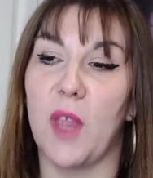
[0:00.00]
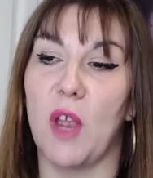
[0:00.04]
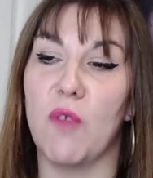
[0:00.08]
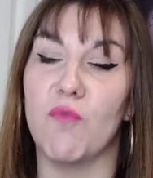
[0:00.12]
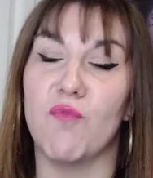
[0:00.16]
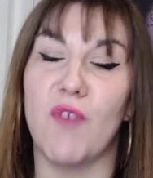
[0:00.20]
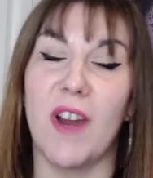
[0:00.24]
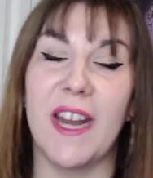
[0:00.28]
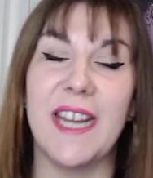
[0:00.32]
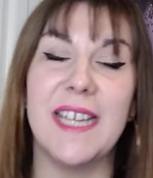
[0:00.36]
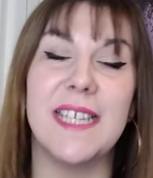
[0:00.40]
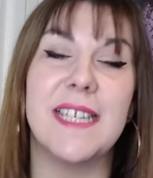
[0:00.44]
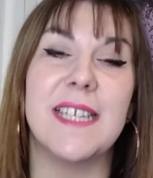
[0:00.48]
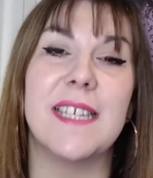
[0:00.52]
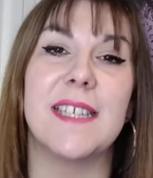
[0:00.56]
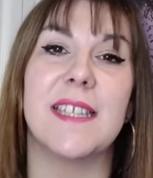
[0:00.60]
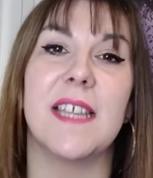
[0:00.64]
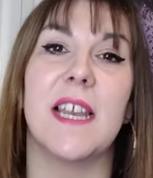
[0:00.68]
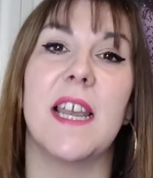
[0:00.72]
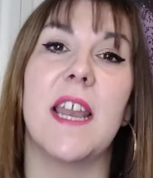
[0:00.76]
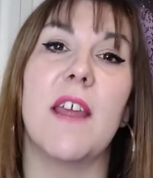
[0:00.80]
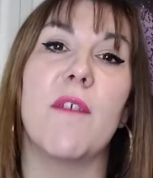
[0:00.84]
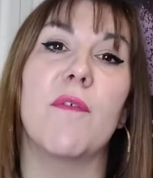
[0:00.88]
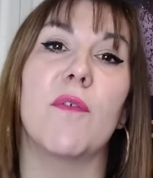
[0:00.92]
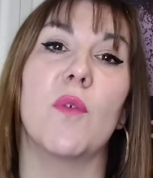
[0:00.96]
raises the
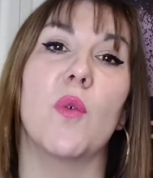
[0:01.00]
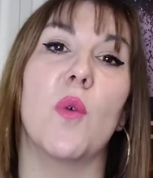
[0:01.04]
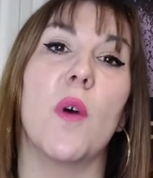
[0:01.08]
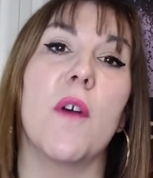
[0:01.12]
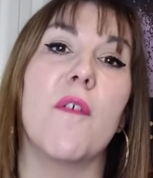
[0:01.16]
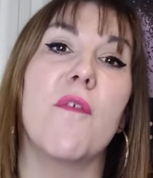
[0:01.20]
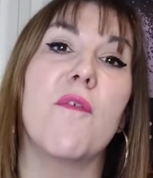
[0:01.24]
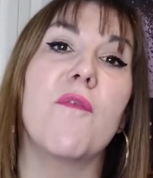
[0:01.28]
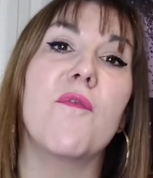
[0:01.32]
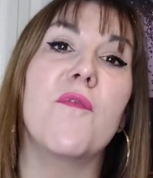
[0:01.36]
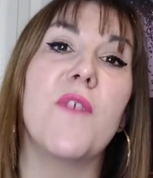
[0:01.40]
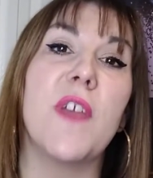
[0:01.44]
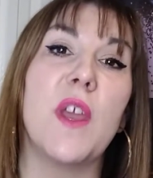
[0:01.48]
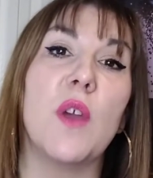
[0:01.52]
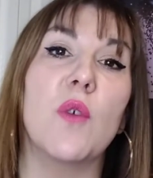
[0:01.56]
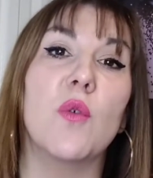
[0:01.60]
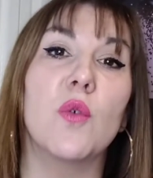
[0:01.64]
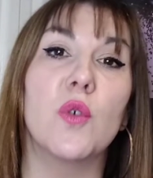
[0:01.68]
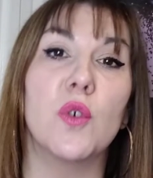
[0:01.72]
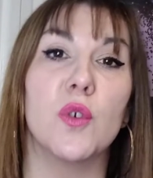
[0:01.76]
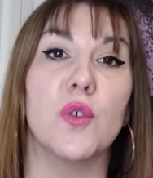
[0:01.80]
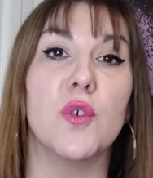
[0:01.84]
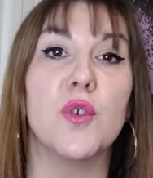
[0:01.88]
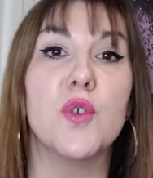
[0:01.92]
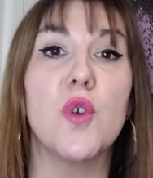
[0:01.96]
level of
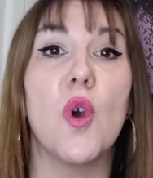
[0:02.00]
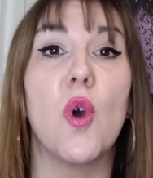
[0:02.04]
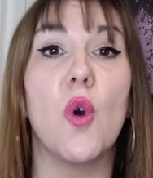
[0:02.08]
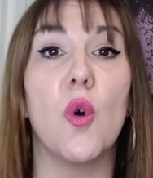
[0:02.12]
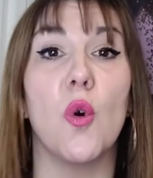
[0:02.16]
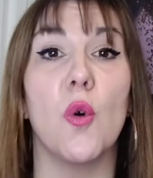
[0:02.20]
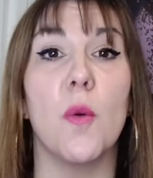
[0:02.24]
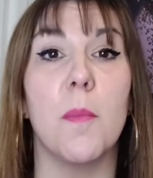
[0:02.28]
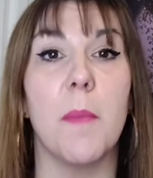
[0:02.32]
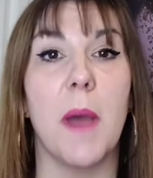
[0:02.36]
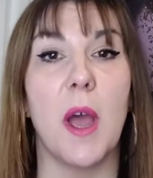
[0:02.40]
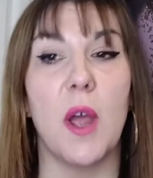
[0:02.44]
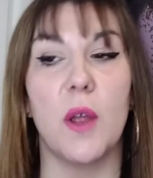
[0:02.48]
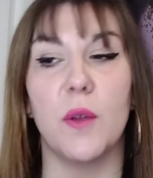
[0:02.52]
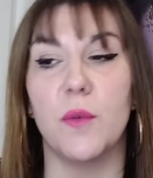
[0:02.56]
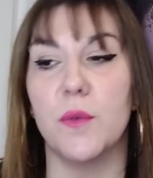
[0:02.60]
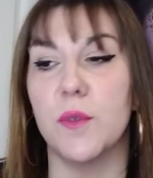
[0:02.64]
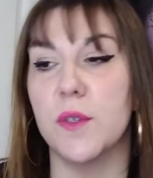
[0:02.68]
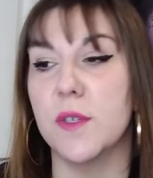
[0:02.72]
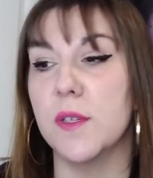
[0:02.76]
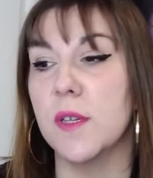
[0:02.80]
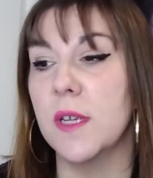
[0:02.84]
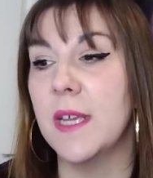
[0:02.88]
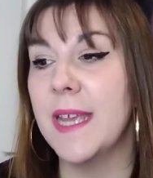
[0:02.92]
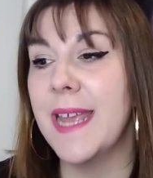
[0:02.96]
feel-good
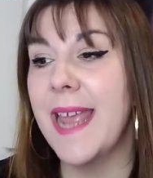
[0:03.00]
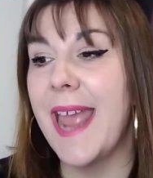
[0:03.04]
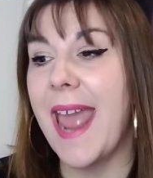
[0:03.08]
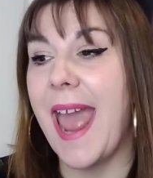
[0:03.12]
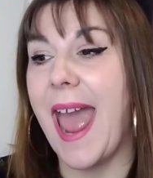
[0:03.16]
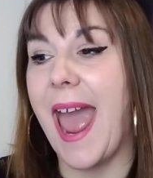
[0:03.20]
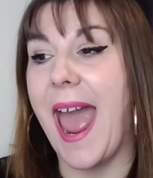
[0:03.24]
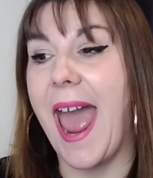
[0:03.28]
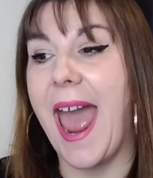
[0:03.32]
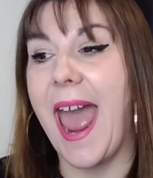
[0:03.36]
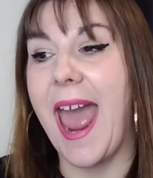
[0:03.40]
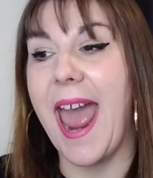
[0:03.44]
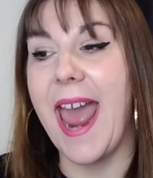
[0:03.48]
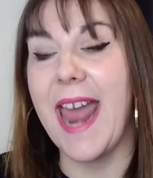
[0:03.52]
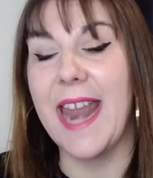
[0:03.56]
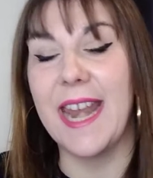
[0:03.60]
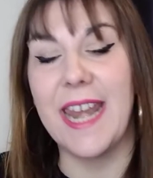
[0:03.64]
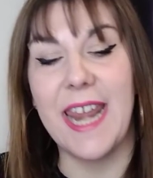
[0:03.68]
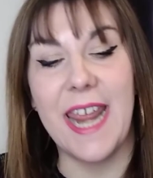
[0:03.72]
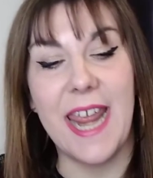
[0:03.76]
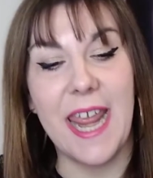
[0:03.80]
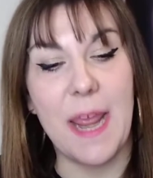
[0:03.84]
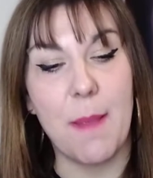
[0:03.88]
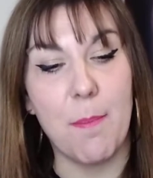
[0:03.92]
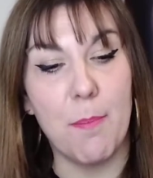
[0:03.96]
hormones, and
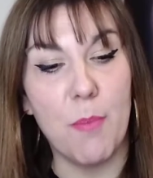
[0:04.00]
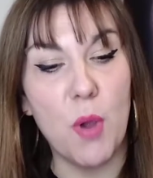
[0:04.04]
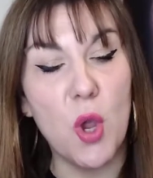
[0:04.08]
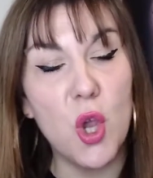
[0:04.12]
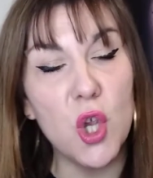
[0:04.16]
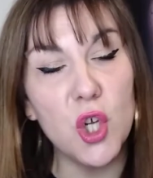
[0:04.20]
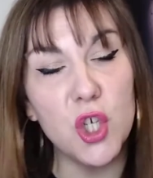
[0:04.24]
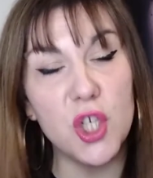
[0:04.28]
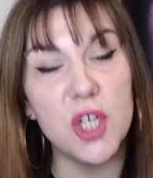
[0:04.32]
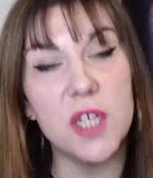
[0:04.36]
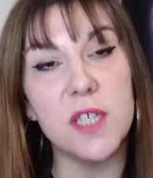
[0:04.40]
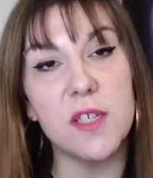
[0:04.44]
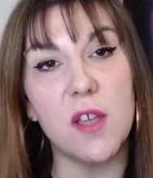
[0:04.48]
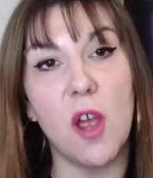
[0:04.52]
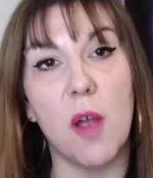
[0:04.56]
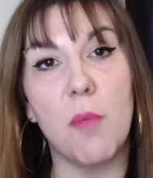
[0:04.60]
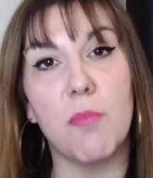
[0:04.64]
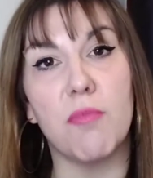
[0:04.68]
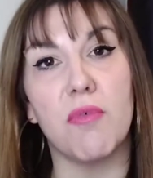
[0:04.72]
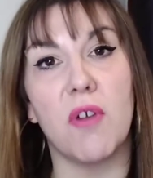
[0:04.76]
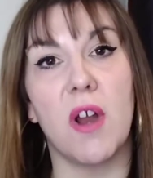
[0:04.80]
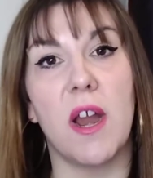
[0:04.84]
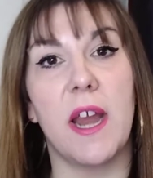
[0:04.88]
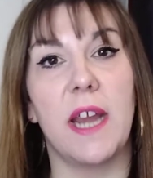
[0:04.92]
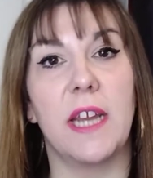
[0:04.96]
it pushes our
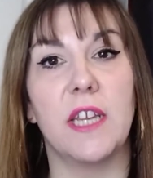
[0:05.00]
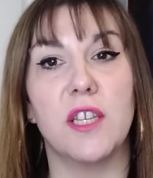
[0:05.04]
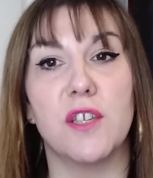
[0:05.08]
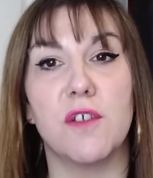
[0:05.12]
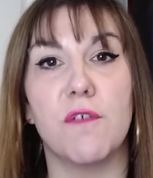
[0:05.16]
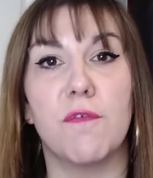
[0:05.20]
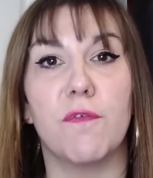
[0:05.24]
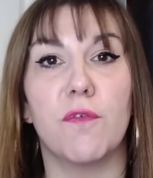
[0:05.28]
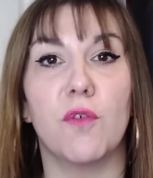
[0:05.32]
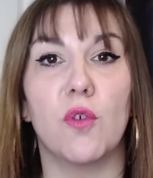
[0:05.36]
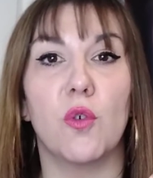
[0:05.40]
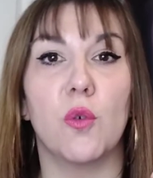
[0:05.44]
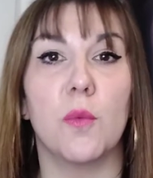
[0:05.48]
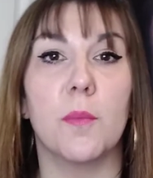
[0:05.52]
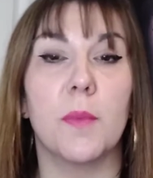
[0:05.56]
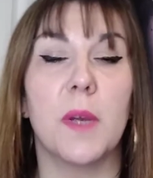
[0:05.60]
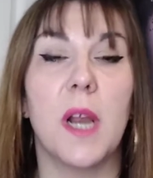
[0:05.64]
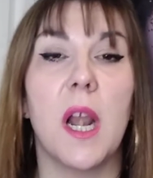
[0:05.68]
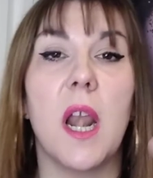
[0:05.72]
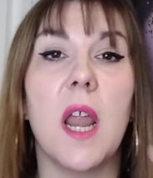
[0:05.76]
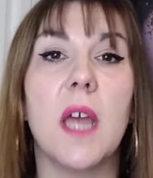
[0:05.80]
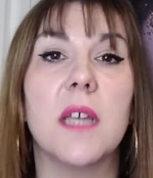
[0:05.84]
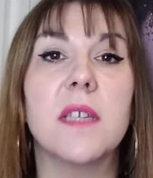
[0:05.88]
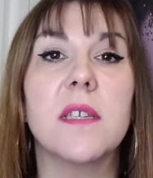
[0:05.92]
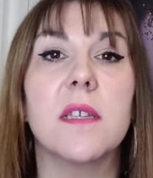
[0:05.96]
brain to form
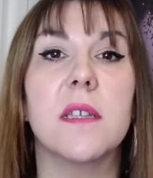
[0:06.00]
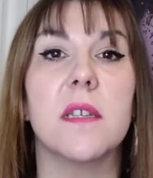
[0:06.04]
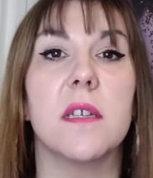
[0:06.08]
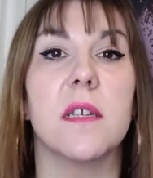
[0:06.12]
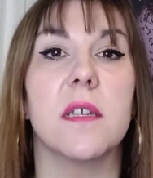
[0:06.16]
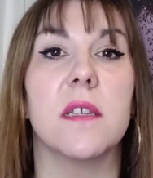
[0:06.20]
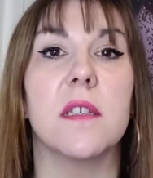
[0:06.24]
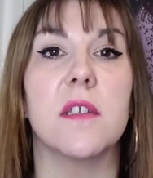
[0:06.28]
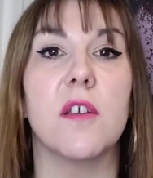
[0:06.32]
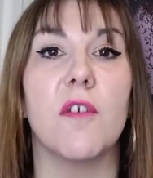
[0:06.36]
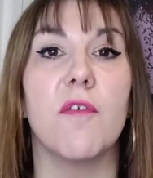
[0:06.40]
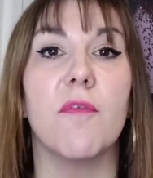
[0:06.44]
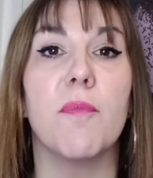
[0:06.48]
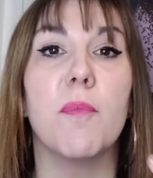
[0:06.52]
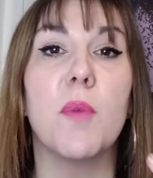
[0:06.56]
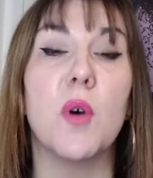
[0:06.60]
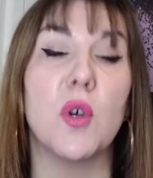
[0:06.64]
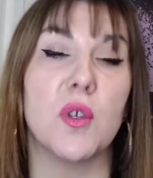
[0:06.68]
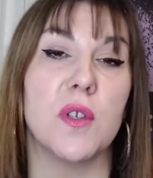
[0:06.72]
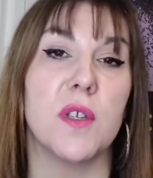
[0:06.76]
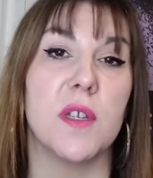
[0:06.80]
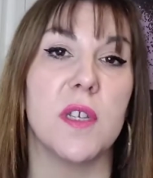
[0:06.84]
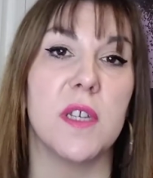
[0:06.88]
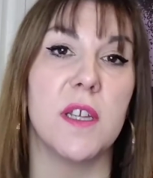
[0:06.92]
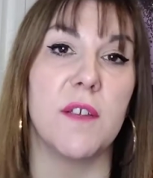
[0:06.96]
clusters of
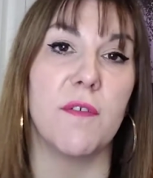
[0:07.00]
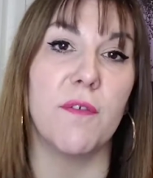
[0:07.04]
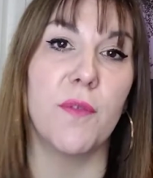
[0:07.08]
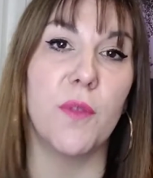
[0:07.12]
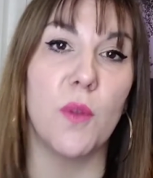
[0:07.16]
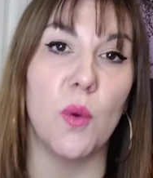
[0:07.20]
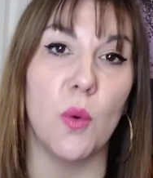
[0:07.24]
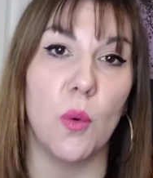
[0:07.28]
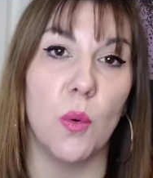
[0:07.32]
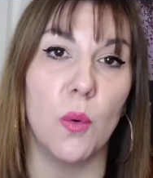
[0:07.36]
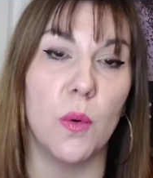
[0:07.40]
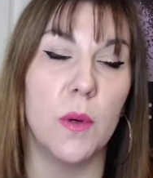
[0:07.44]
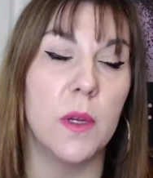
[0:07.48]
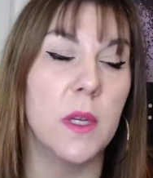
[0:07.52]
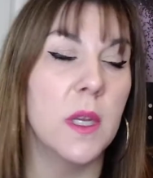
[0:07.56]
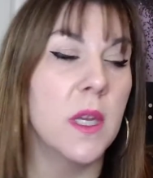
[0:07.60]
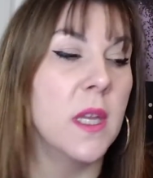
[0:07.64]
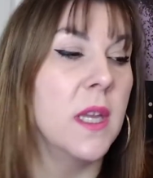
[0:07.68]
positive thought.